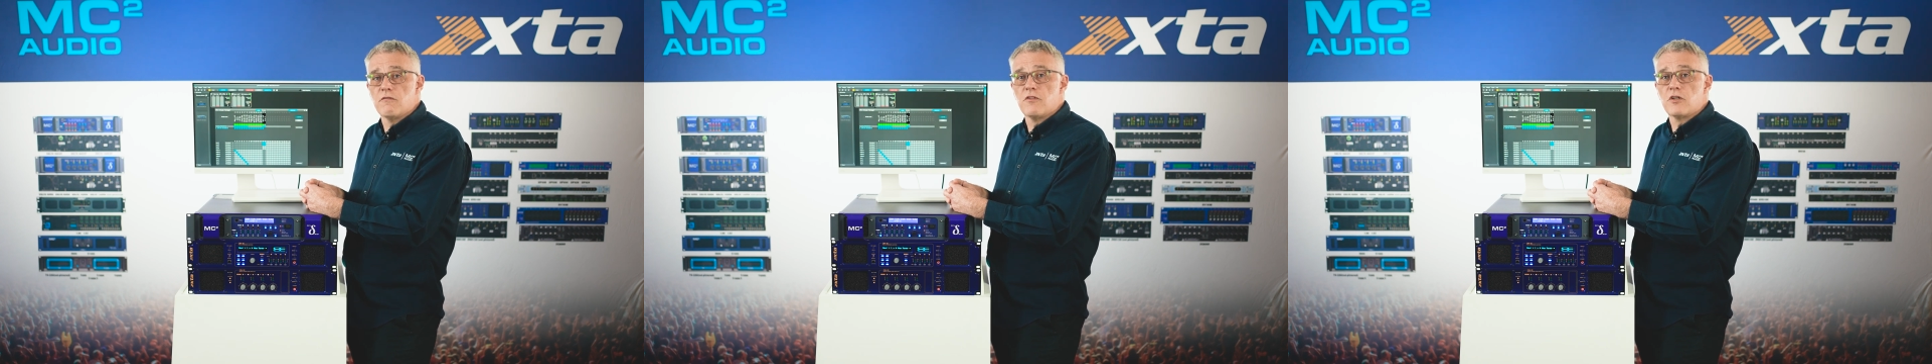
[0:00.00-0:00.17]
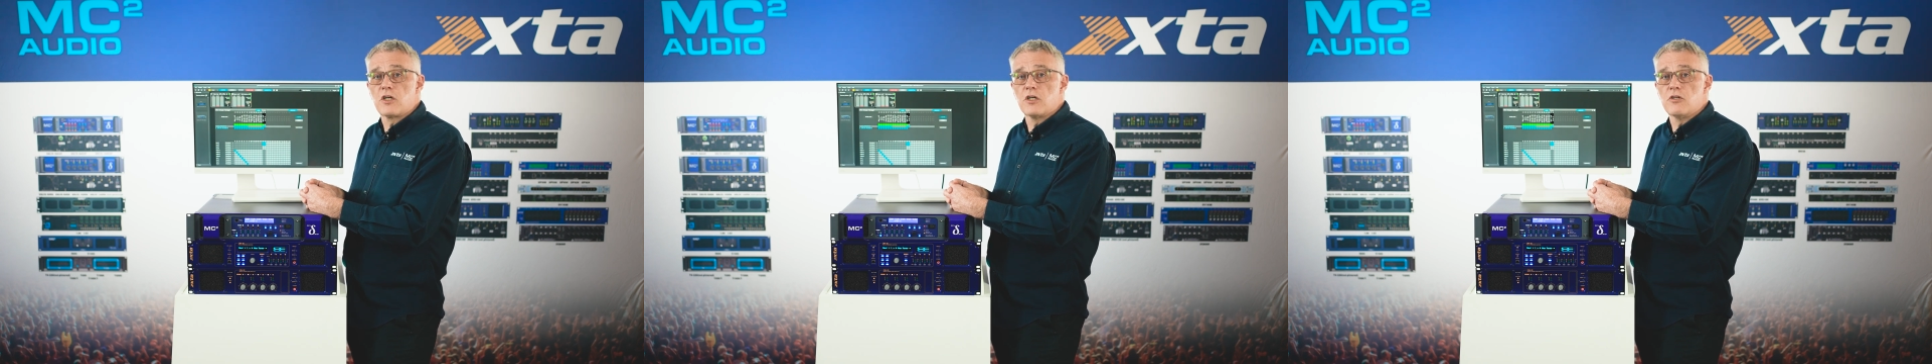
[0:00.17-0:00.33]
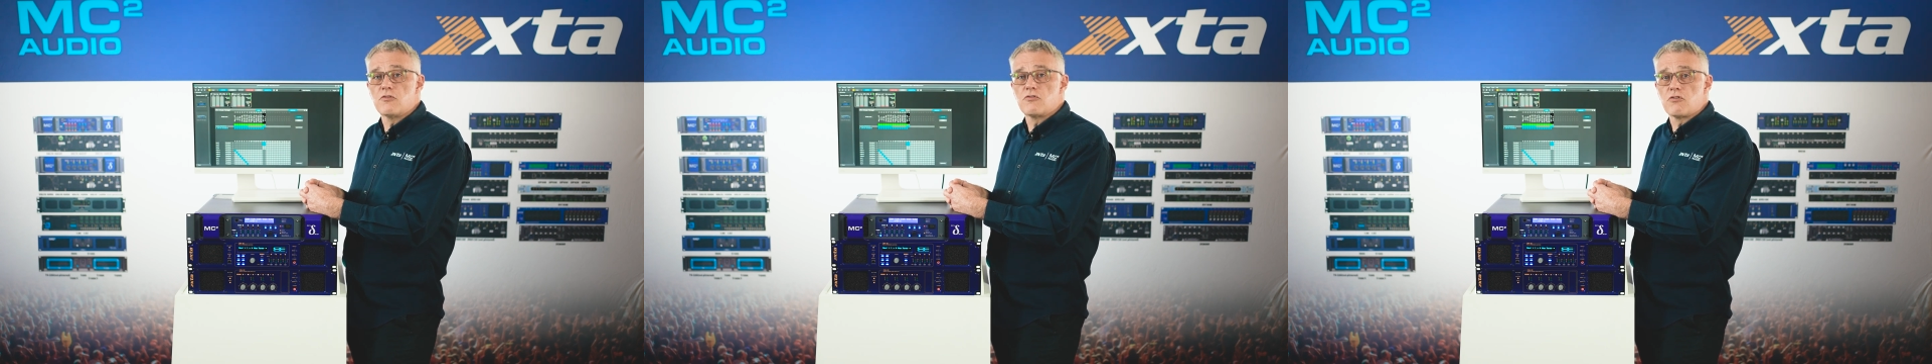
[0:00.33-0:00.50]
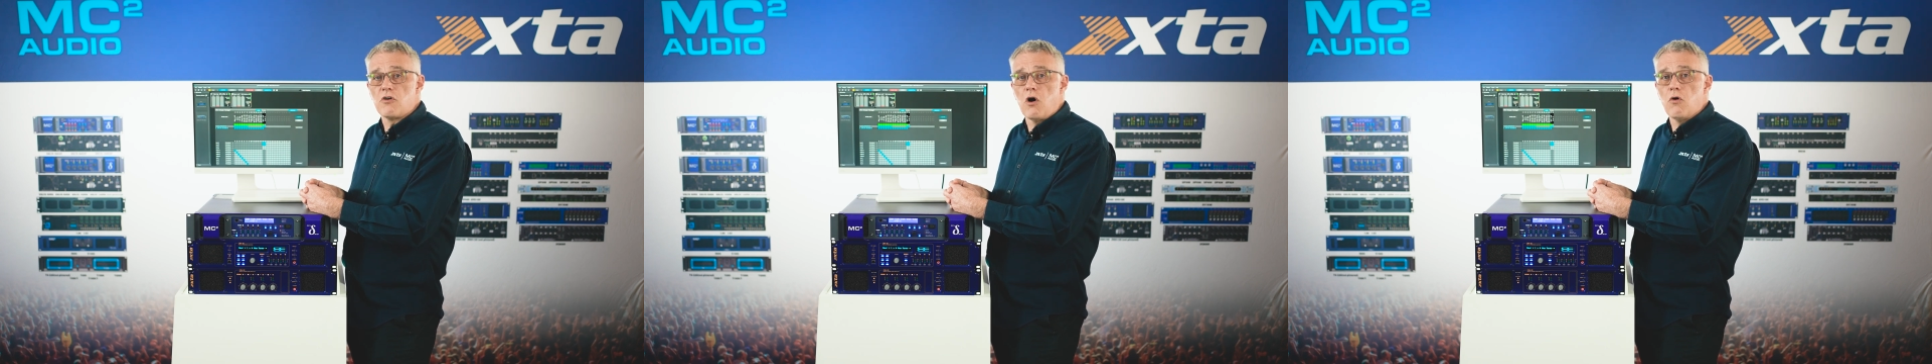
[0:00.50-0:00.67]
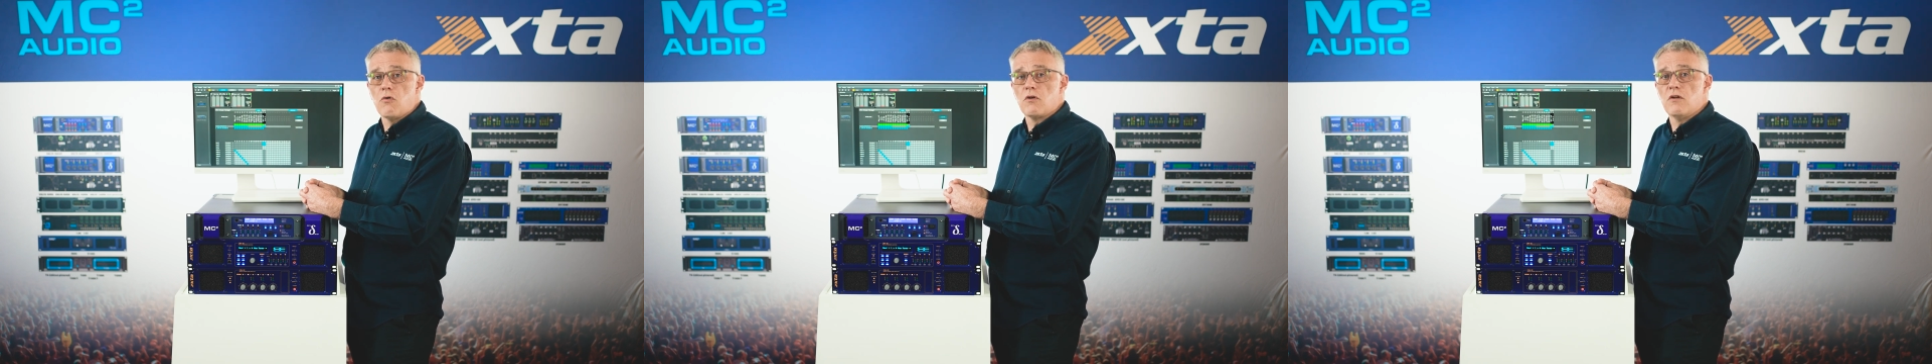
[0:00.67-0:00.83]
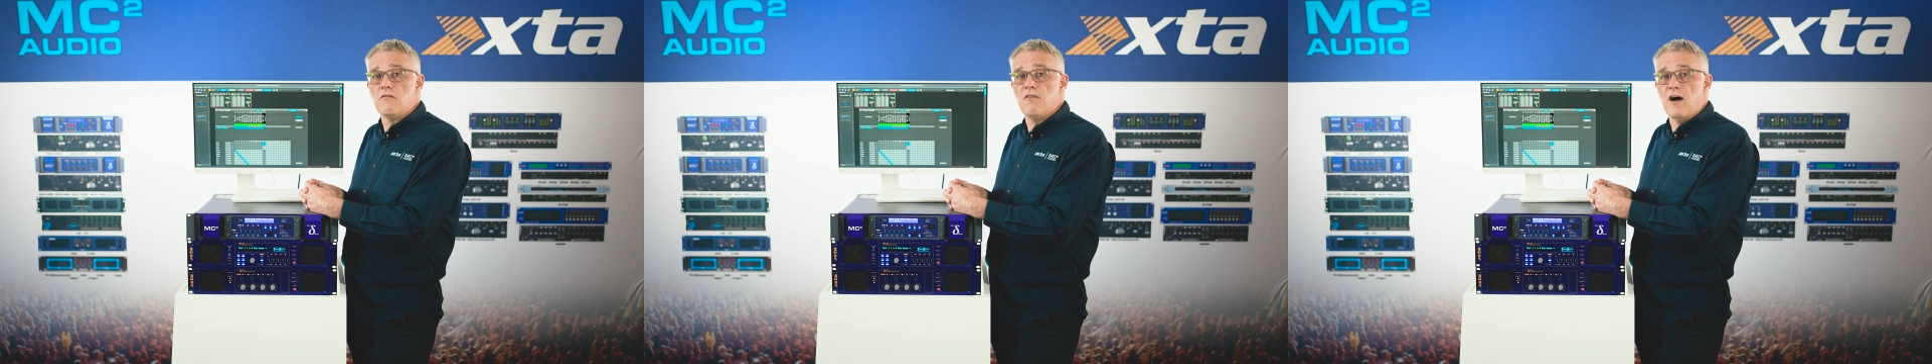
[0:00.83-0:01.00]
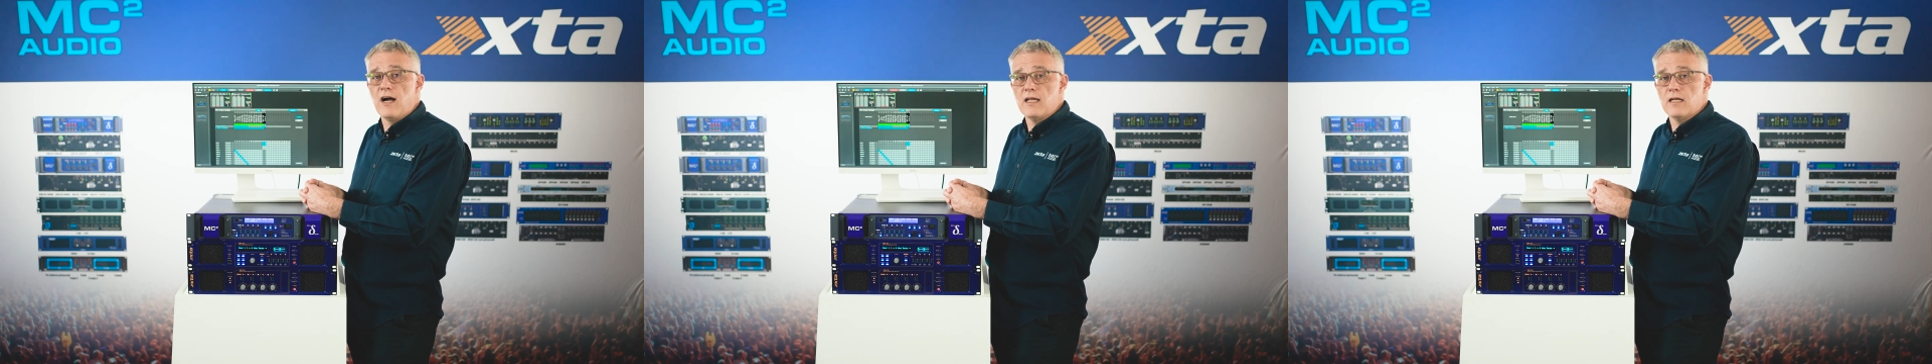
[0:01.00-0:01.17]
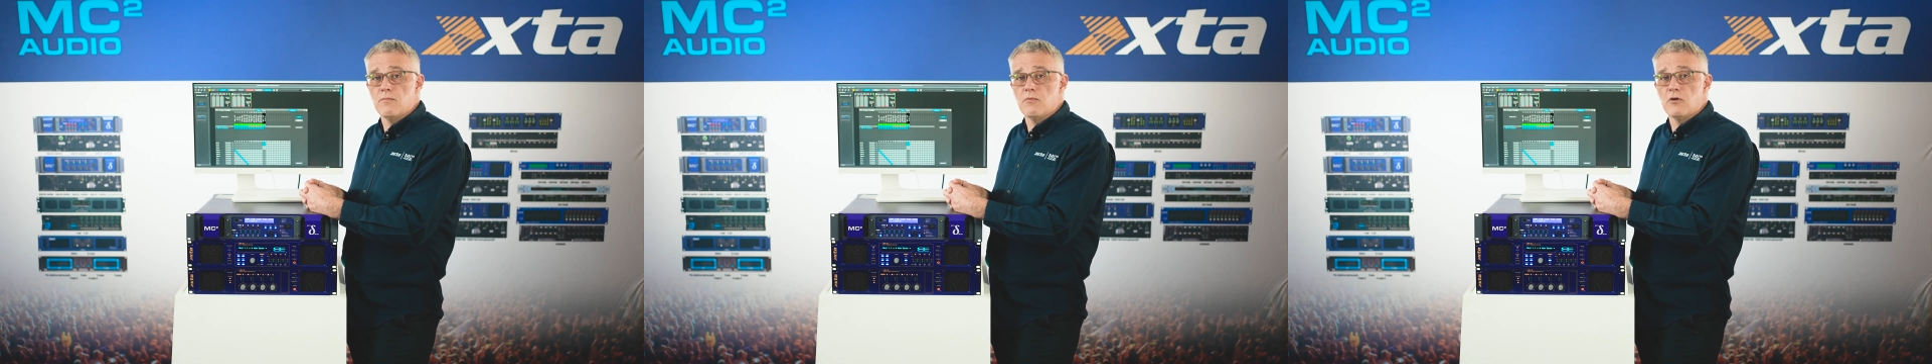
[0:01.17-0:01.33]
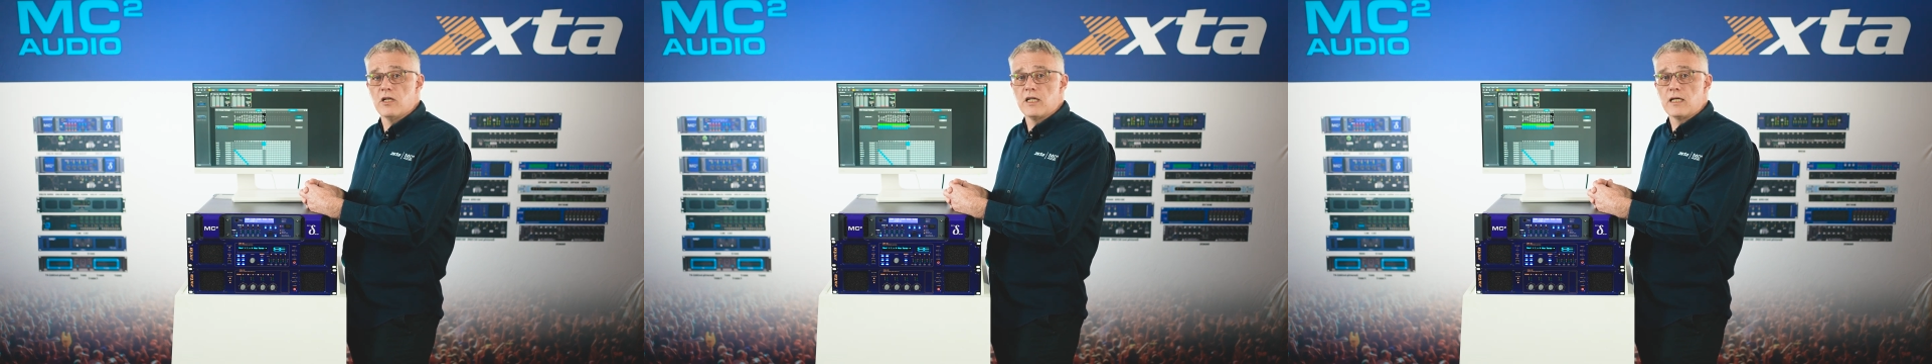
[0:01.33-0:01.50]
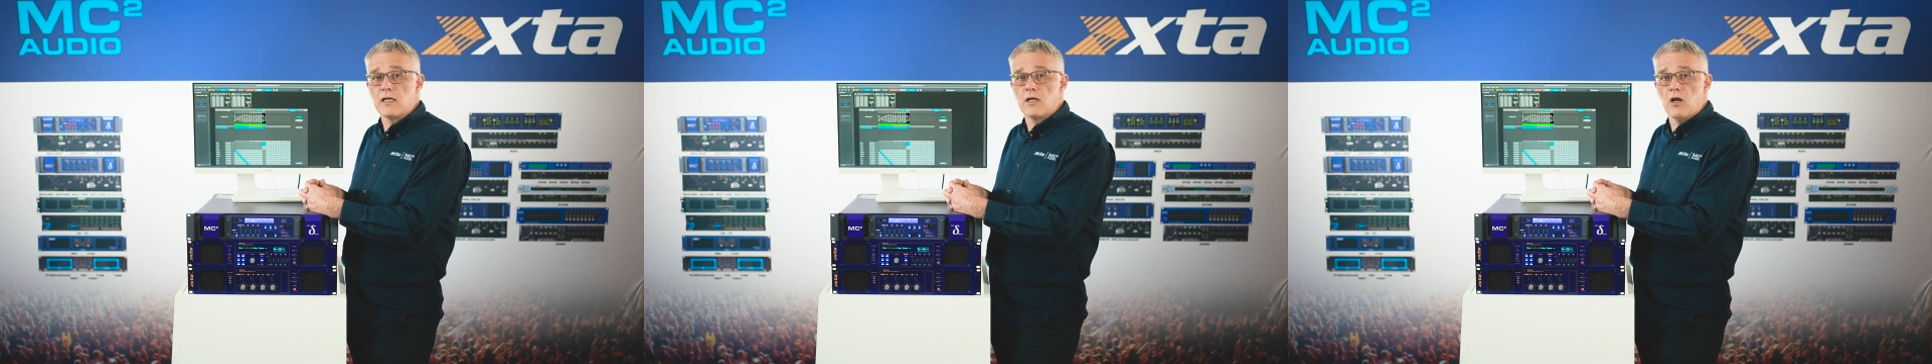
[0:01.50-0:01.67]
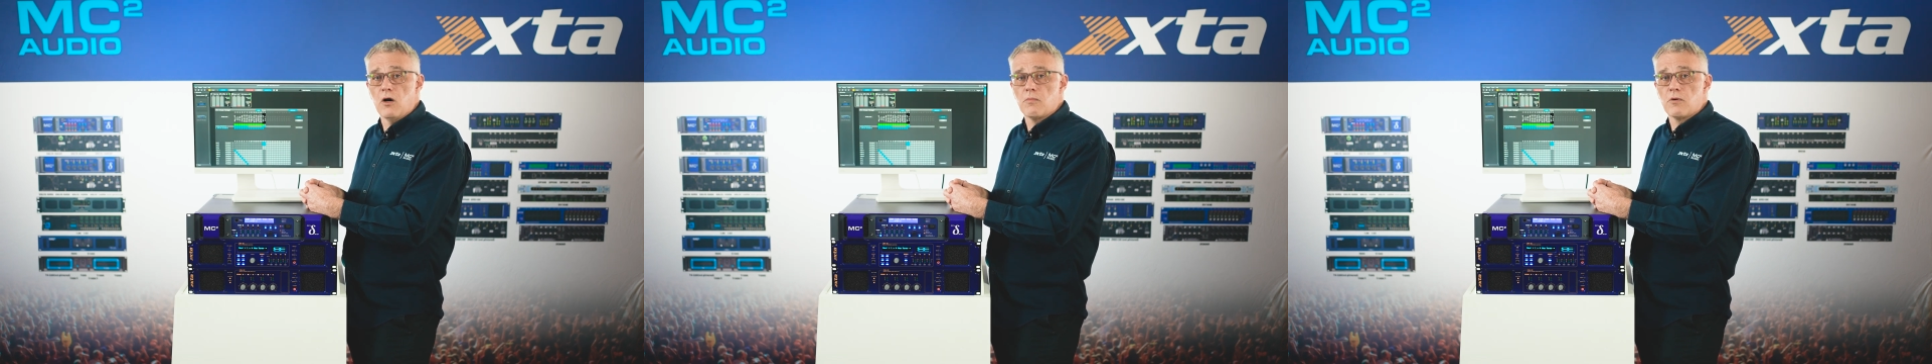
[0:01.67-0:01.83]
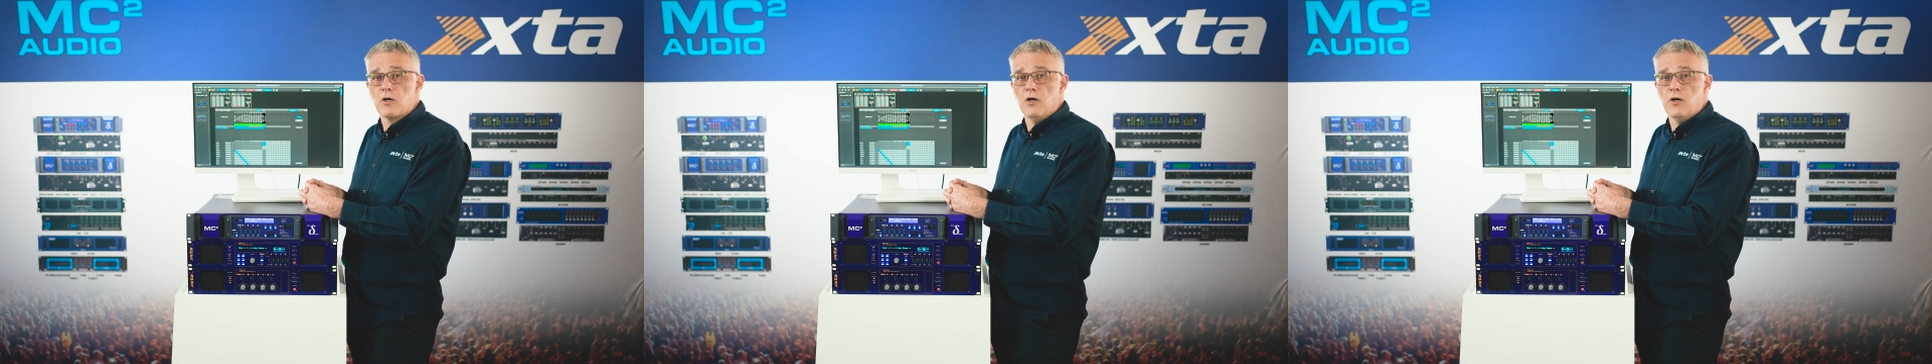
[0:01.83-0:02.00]
the control available in
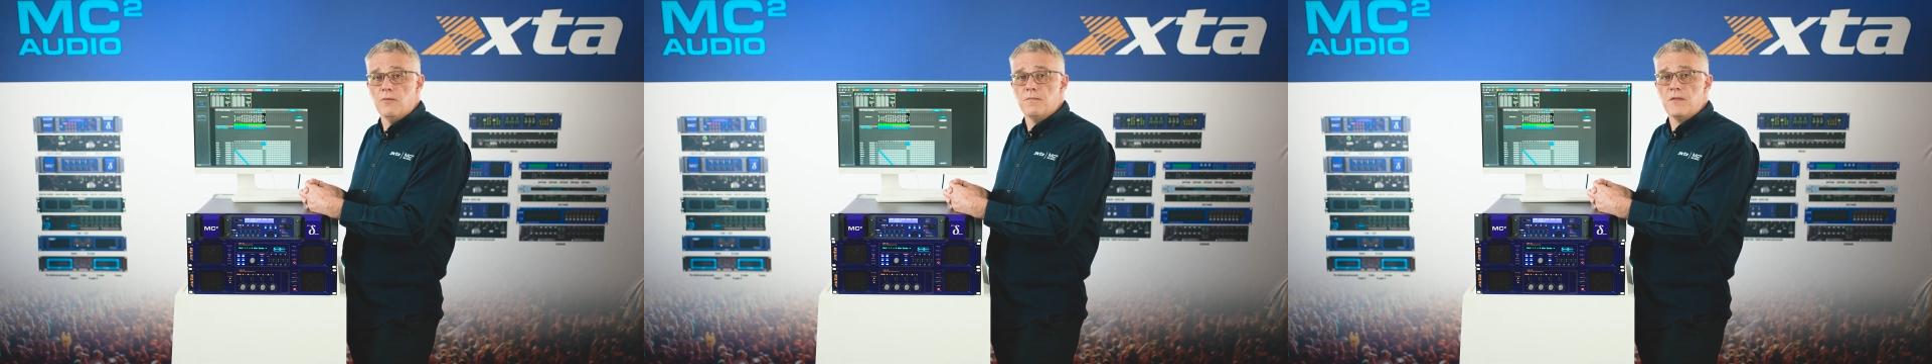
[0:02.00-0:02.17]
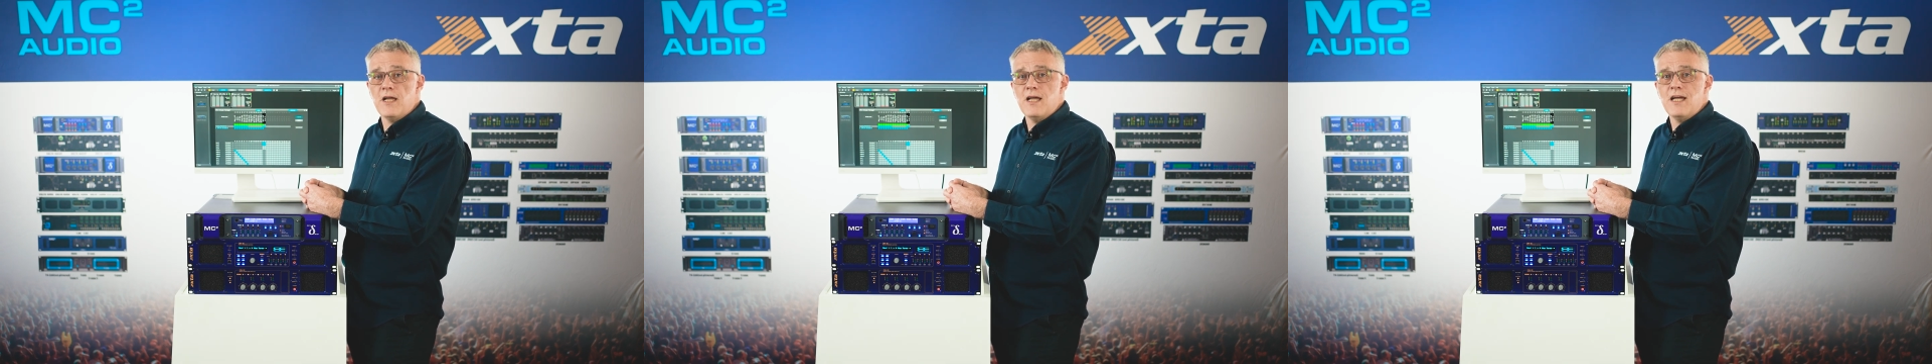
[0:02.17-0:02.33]
globcon